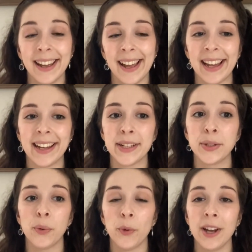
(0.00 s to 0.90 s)
and
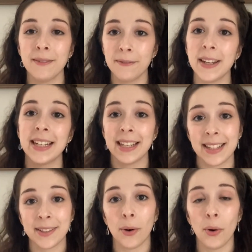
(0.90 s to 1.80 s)
what fitness
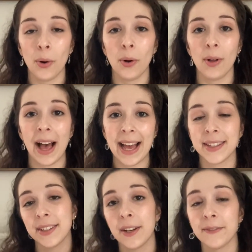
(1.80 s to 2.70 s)
as a whole
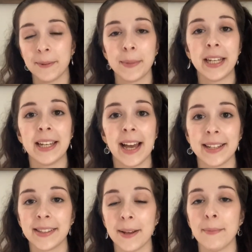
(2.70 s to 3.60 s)
has done for me
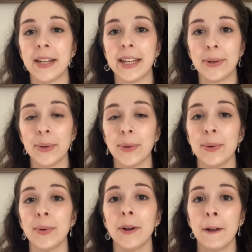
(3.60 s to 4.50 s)
as somebody who